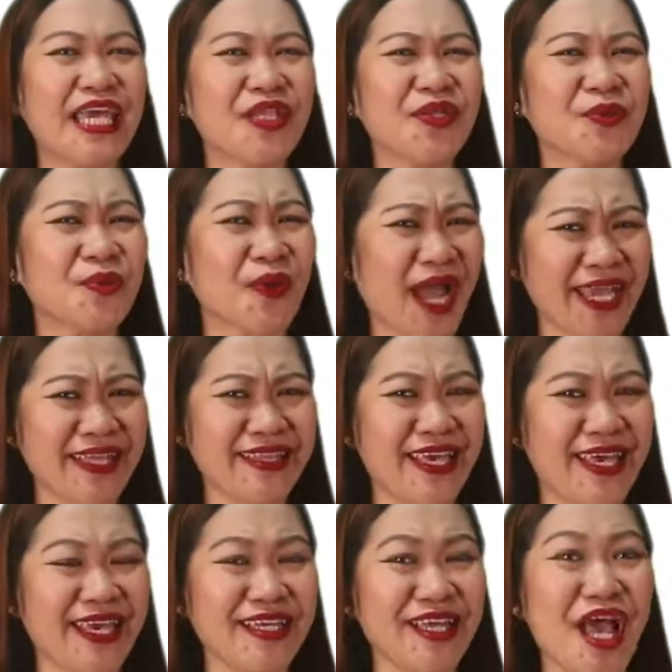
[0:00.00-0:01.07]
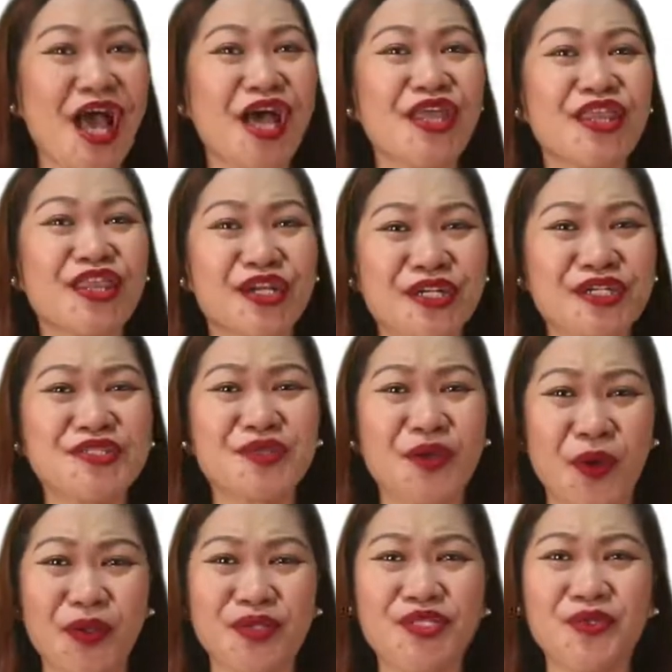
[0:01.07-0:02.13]
In writing, there's
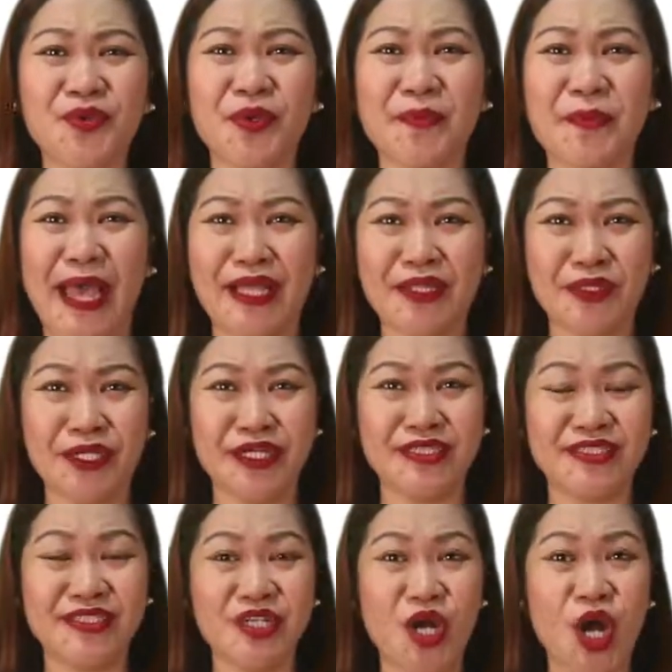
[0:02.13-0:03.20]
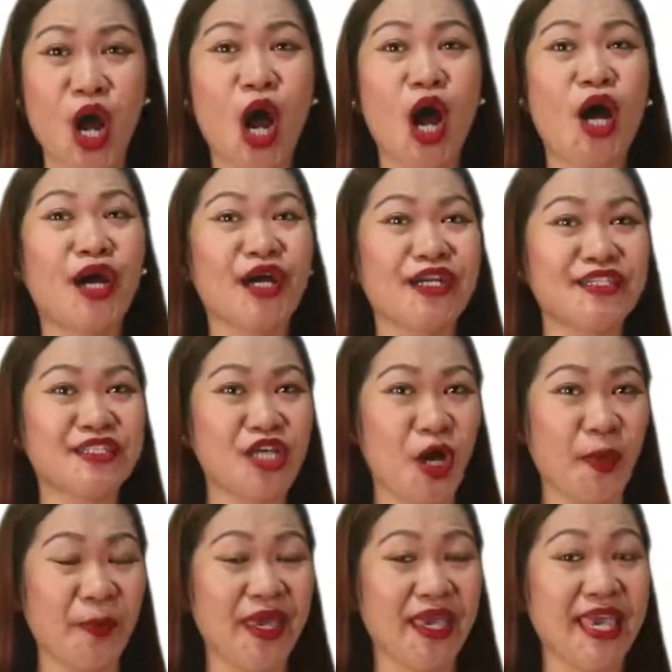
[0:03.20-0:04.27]
also a pattern. Our
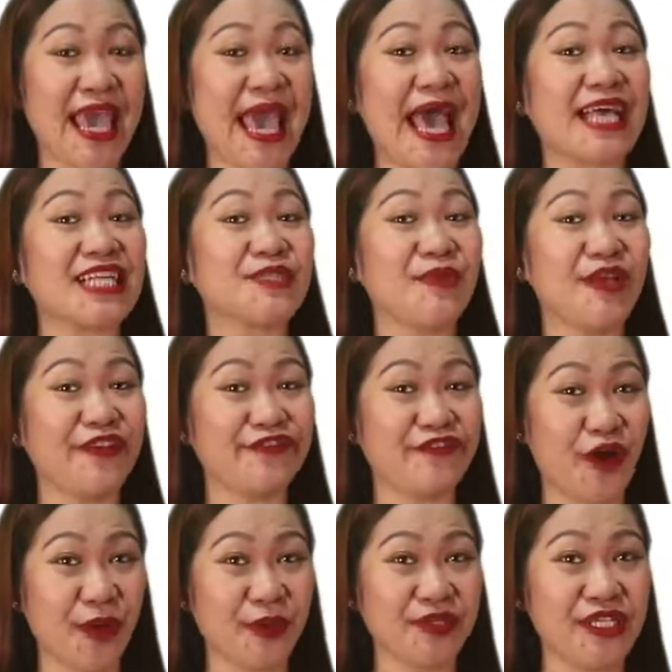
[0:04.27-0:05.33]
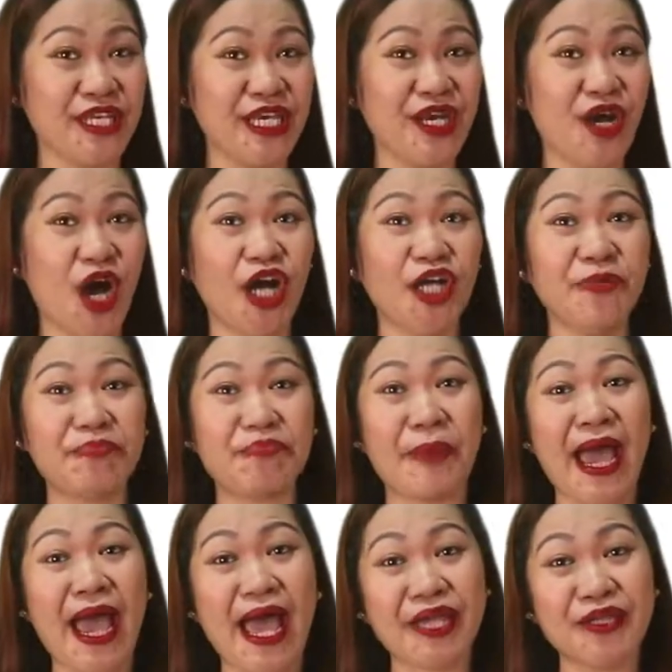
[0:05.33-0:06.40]
topic has been focusing on
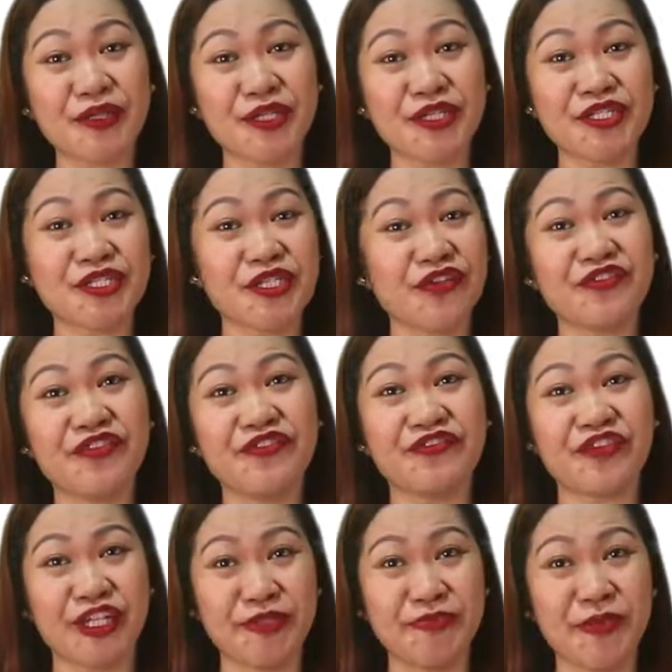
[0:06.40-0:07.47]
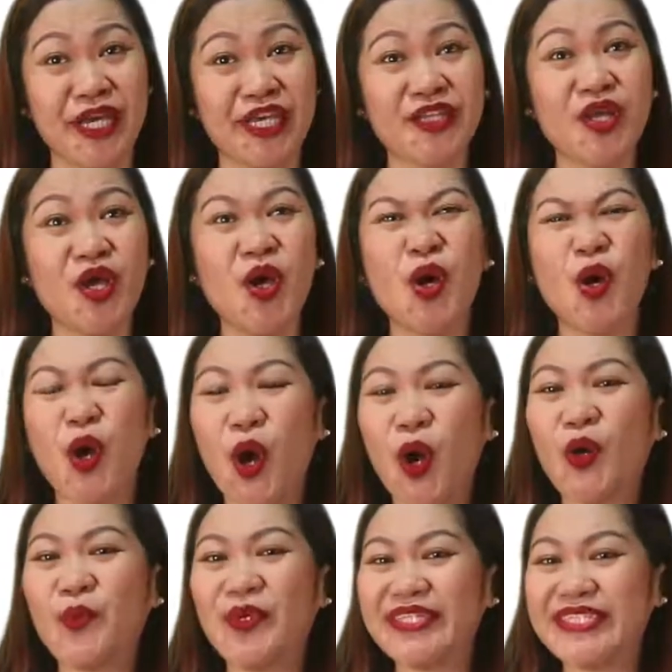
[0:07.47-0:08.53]
patterns of development,
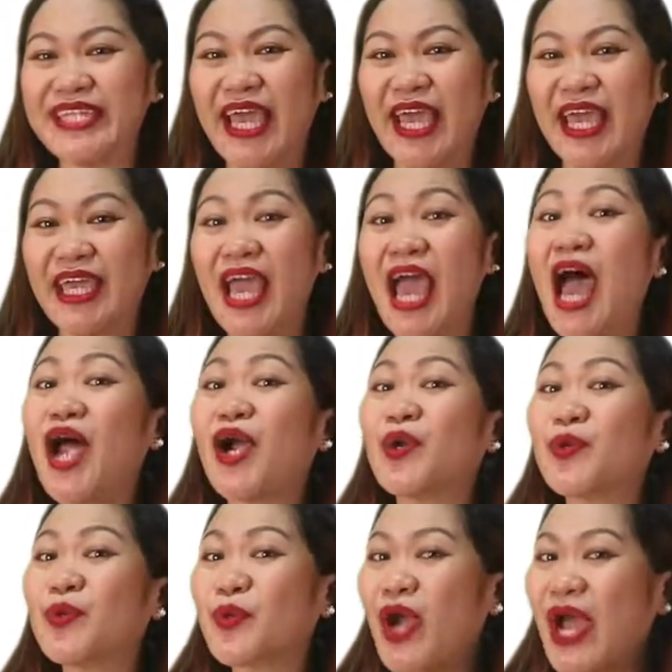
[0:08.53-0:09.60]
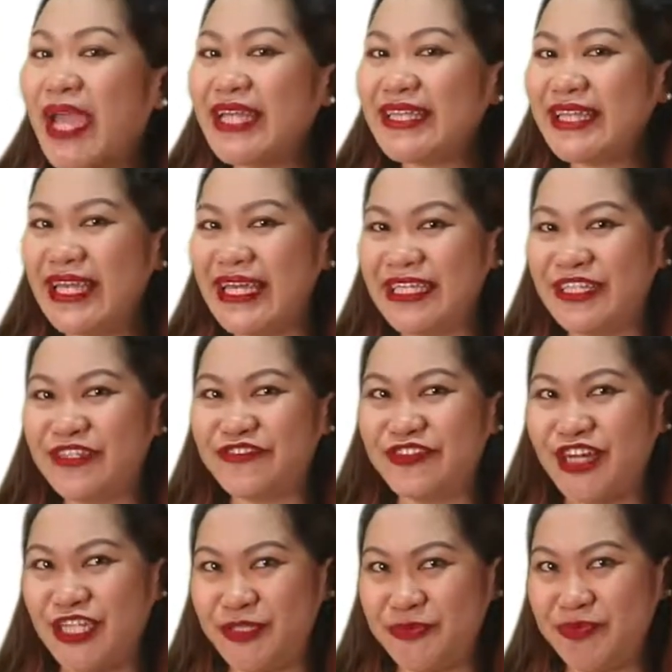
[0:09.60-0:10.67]
or we say writing
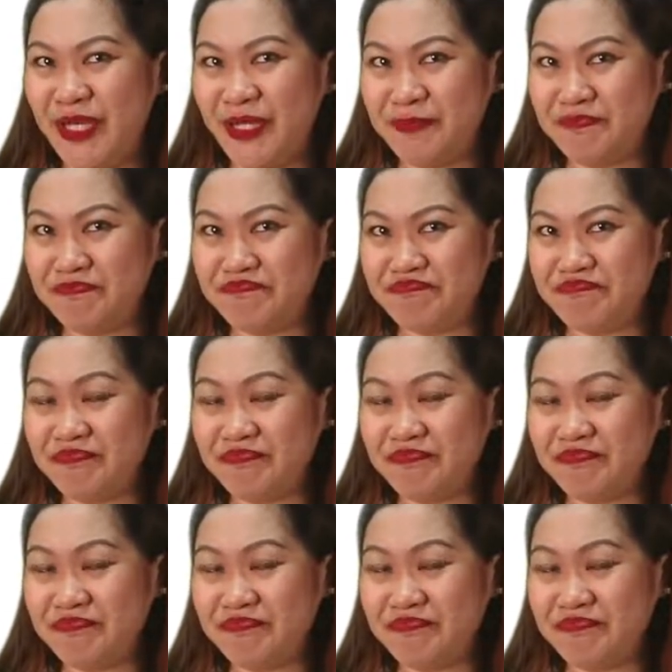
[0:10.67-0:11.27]
development.